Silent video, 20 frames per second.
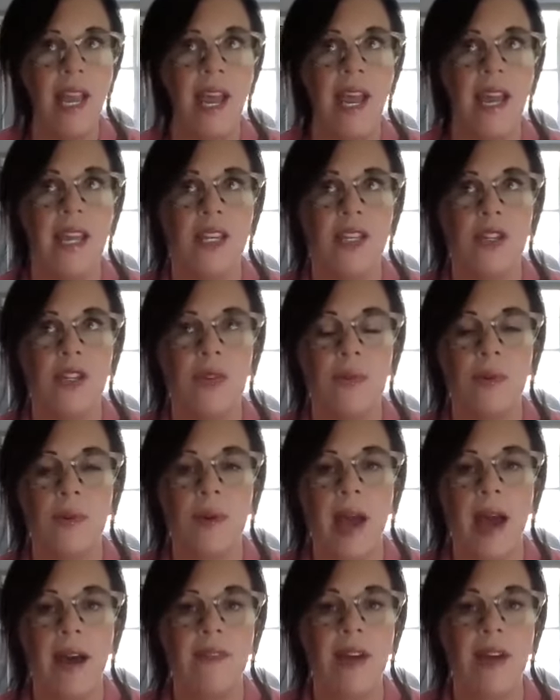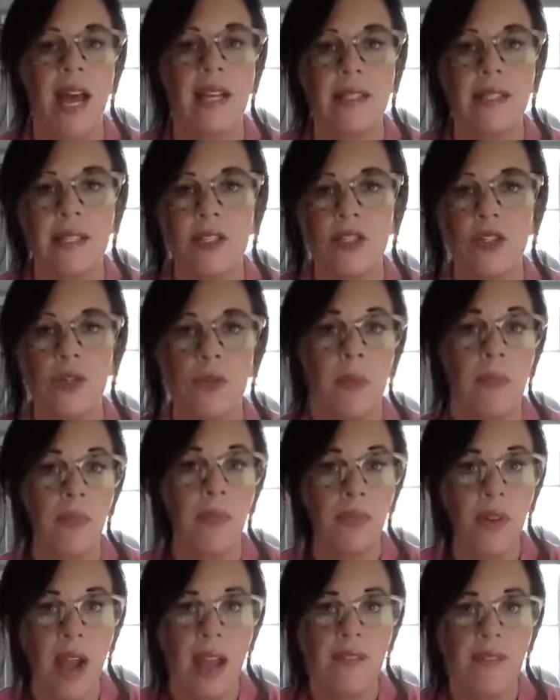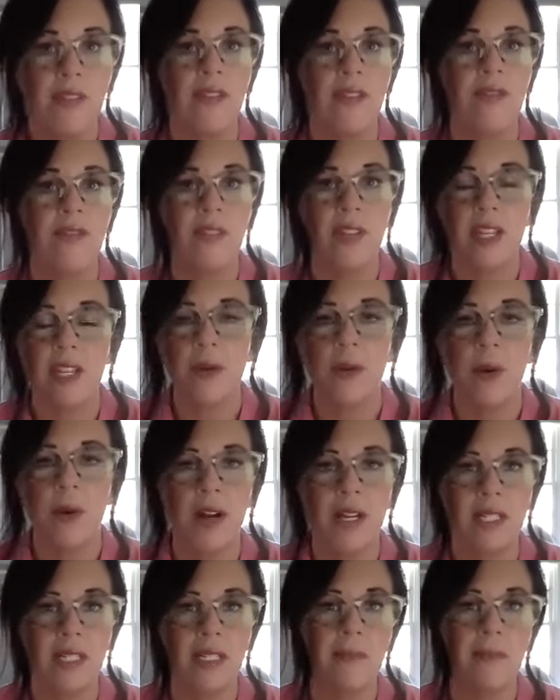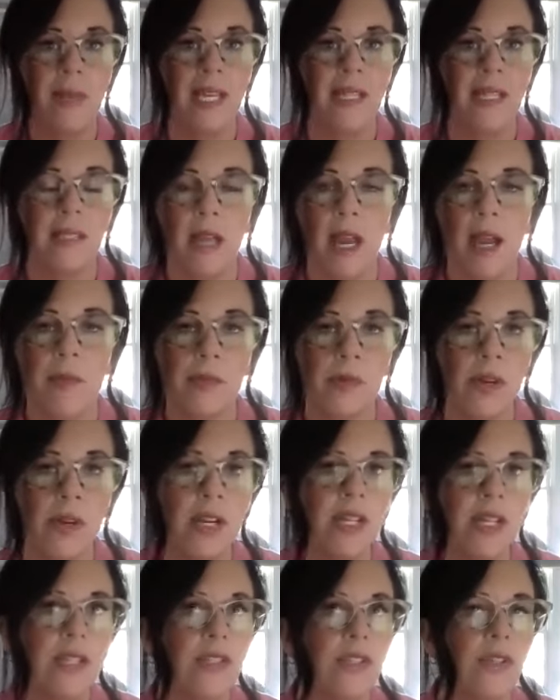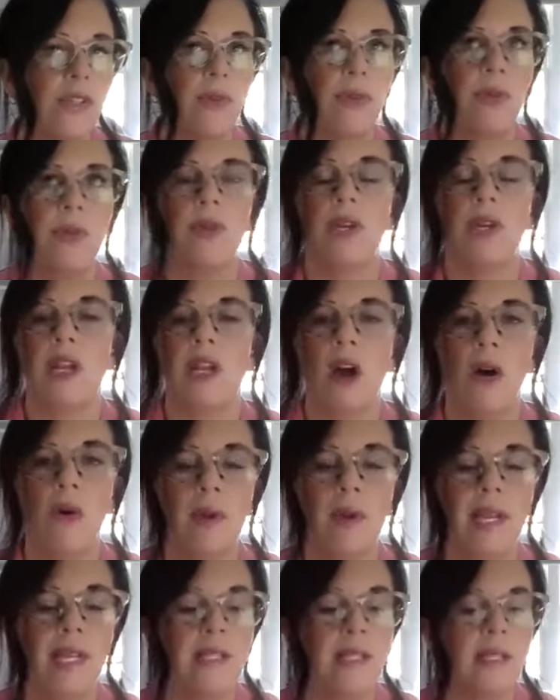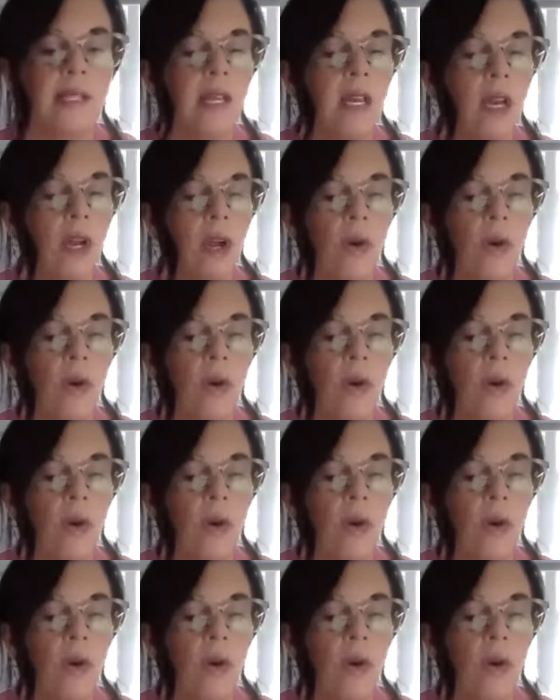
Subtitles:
and you have access to a private video on demand library. So you can always